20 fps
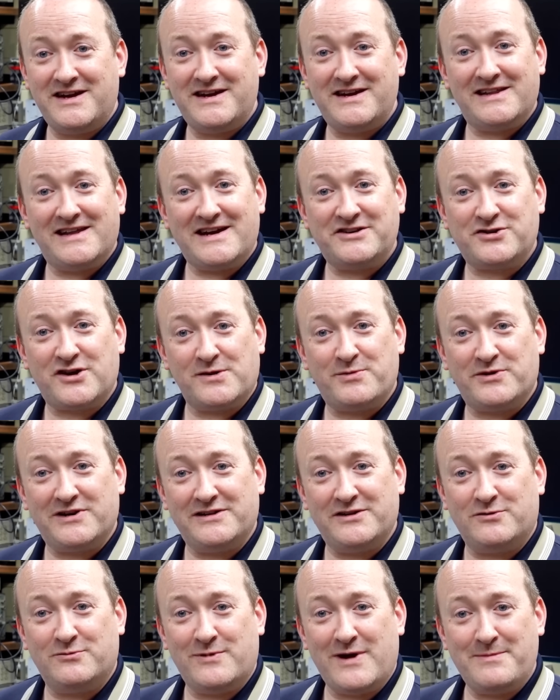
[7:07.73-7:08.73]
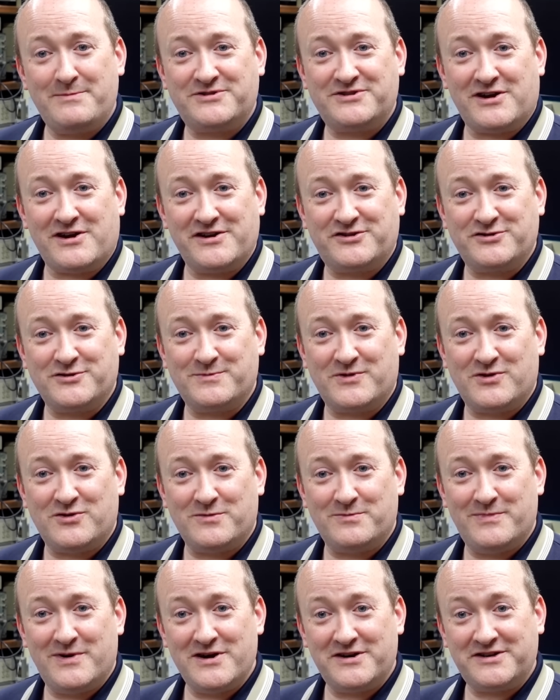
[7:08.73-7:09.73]
a year later, I put a little website up
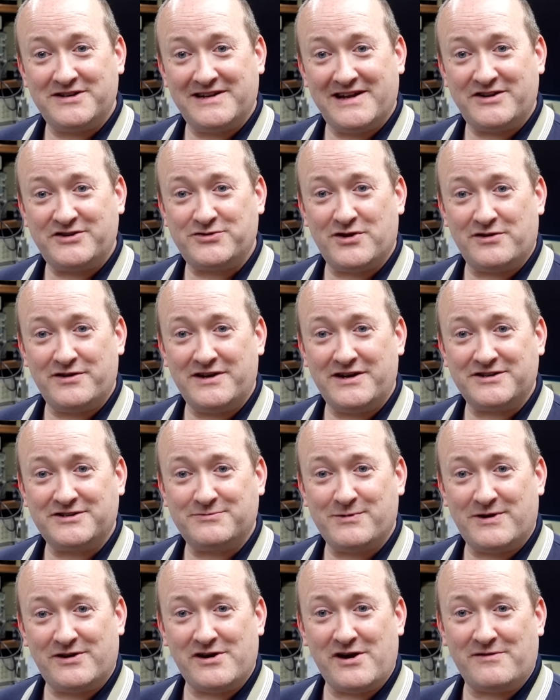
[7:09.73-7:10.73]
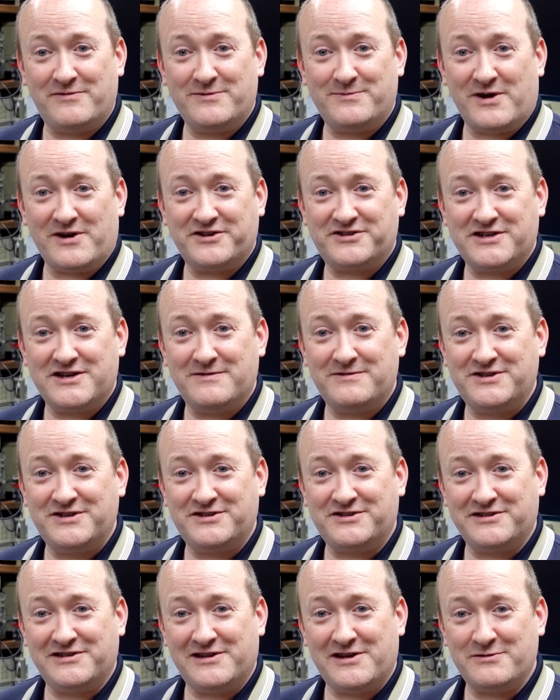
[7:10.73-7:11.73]
called Personal Electronics, where I offered my
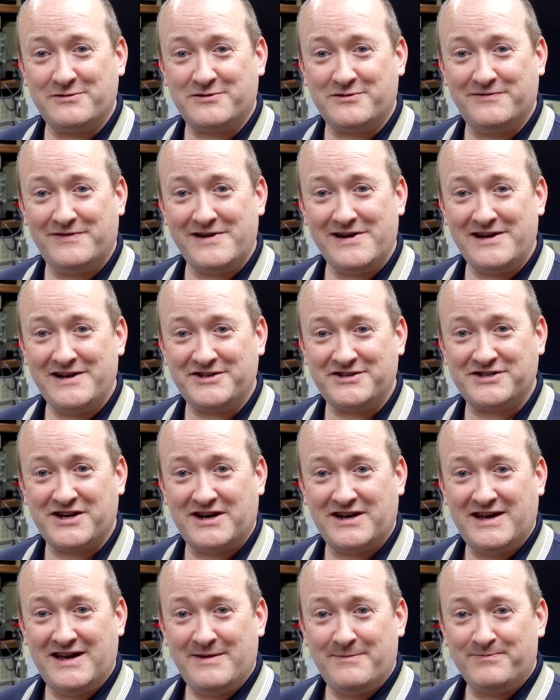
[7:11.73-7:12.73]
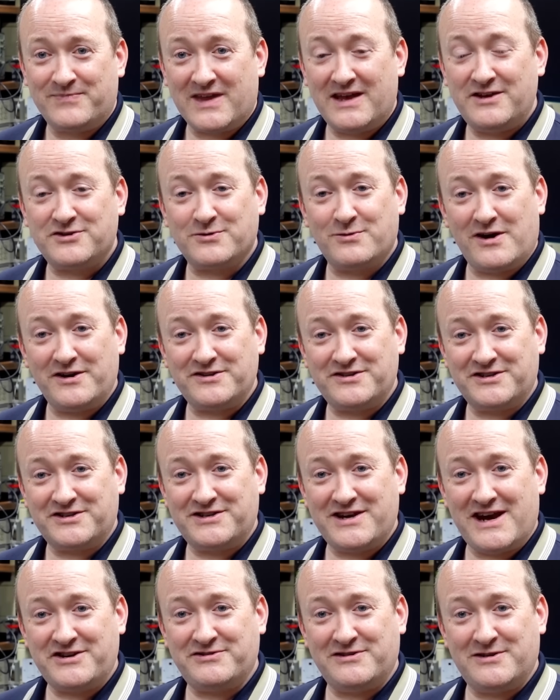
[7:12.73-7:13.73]
services to the local village. It's quite
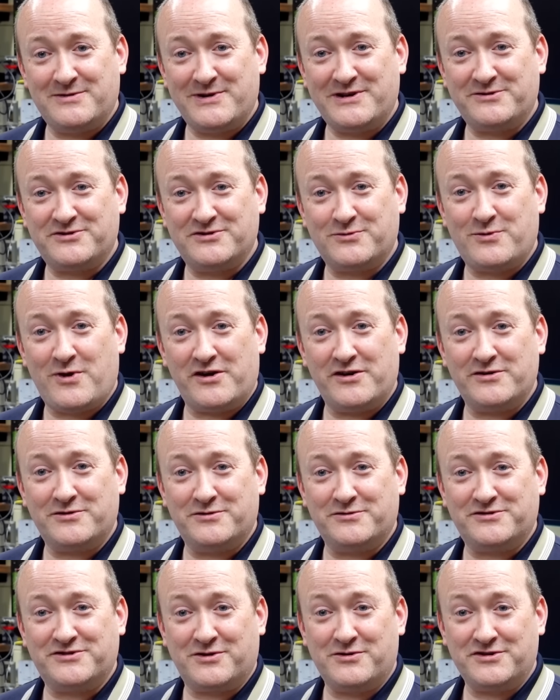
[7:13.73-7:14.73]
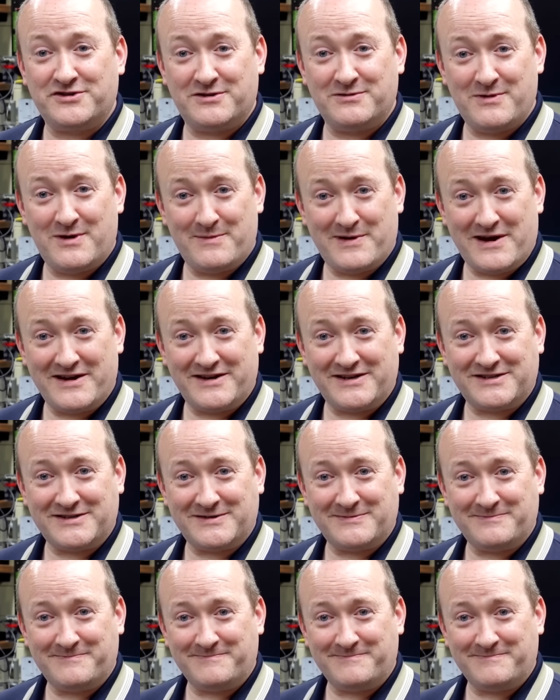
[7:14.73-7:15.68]
successful, I built up quite a good customer base.